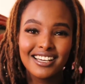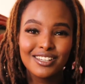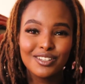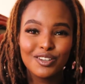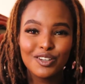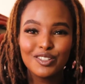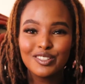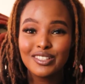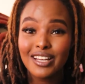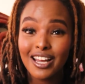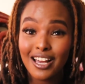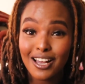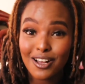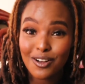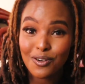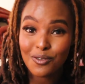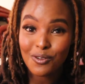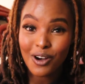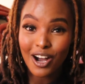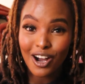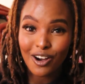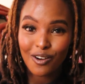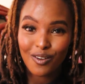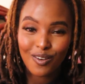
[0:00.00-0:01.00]
I was like,
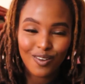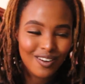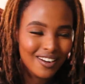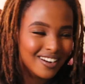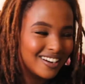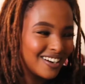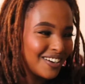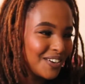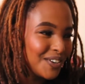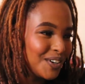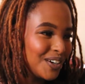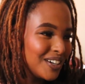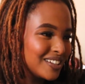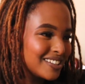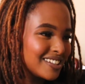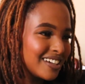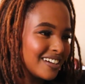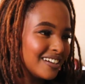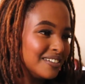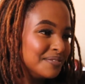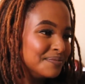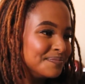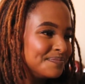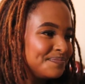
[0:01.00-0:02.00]
wow,
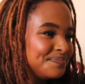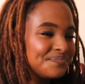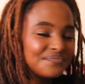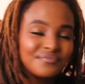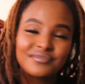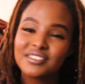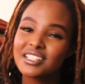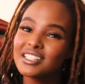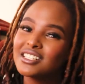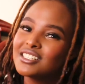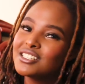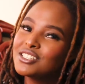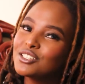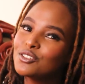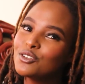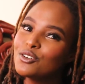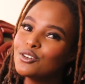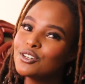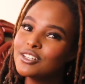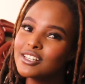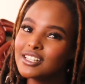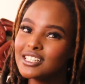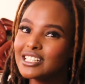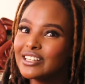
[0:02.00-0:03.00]
okay.
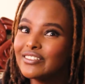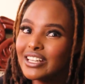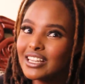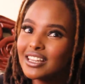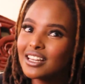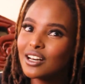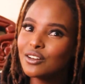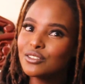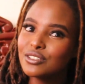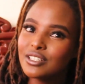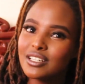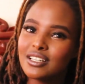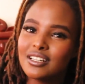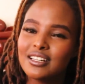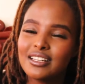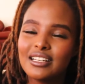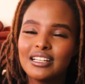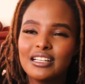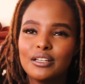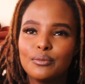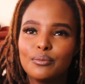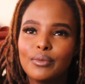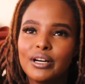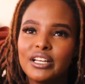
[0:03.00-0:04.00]
So the 7,000
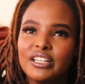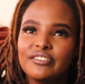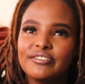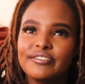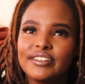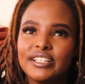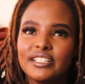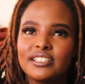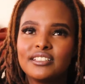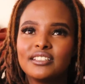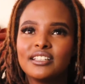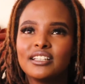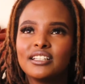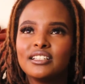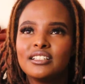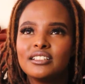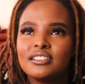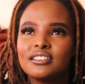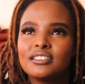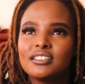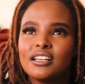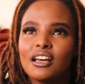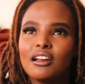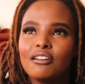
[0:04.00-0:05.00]
really manifested
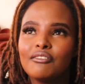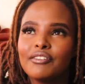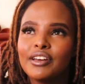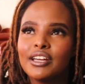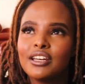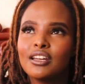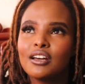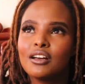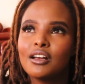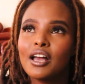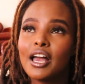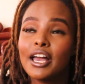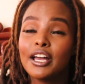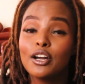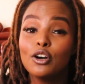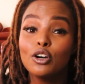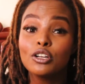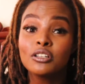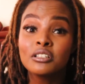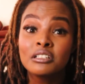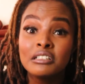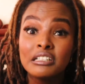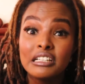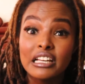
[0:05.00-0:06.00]
itself, and I
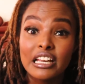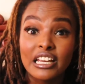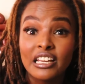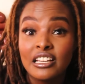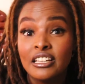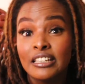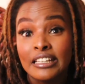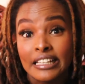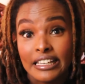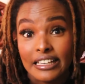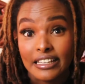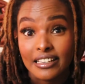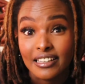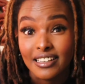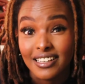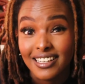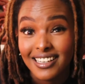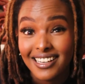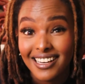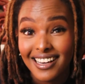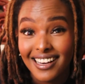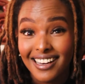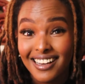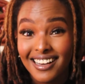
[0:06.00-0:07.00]
got greedy.
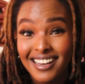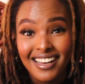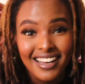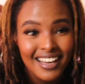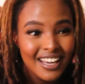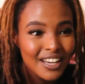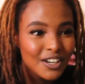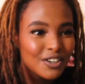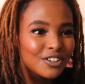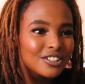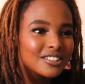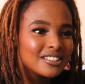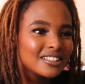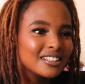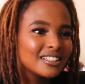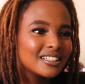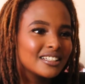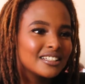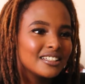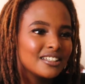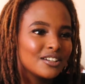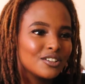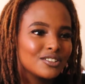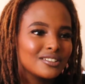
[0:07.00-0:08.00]
I
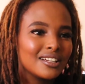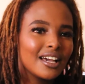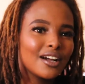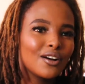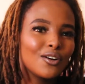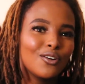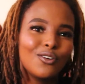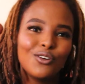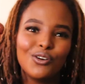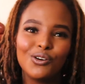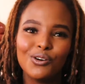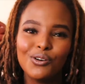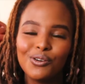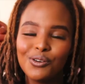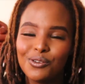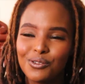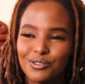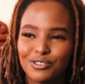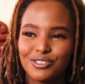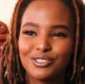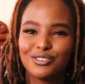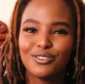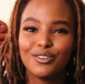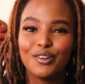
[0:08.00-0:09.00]
was like, oh,
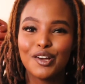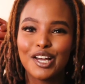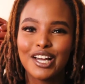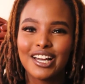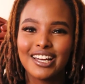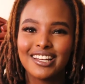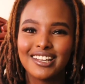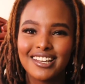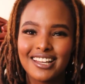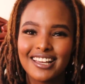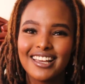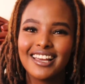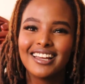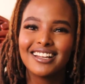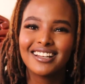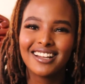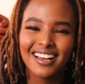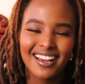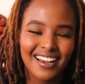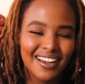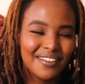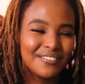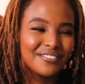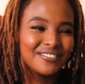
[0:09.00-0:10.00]
so I can get
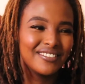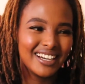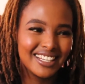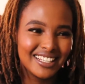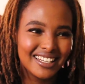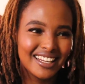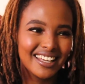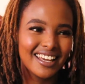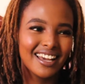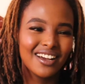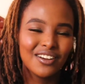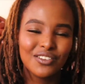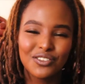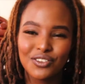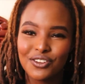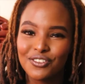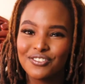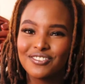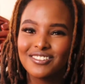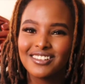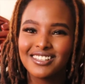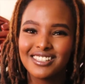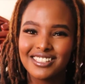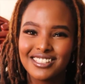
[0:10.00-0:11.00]
money out
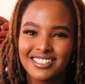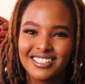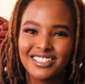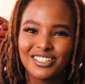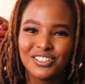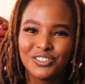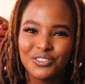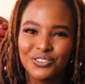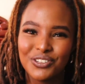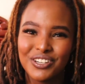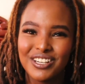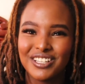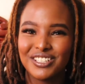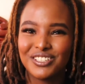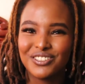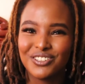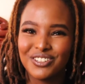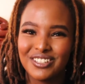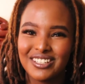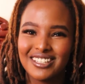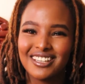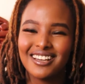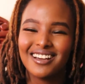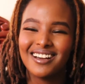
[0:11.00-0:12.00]
of this
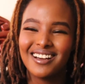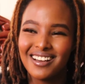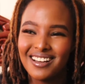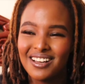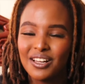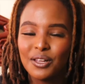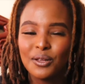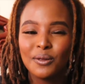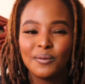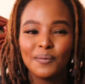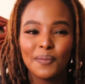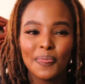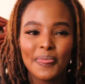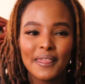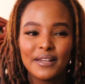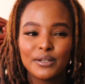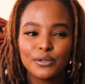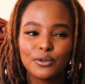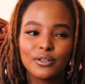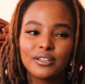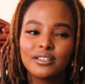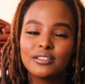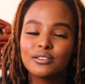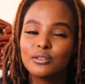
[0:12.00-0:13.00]
situation, yeah.
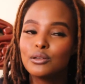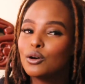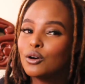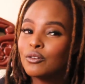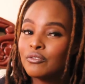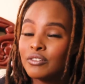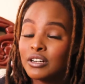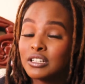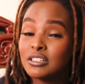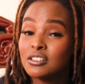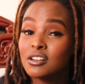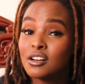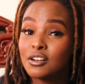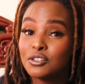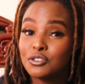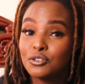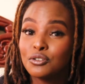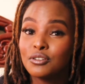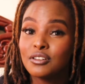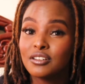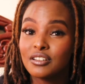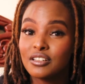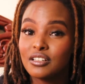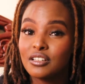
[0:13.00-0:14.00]
So this law of
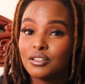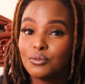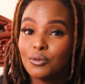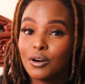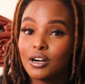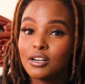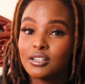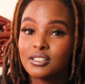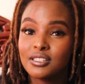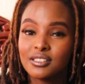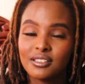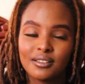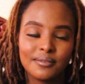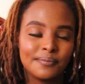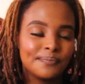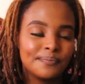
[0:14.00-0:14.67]
attraction really works.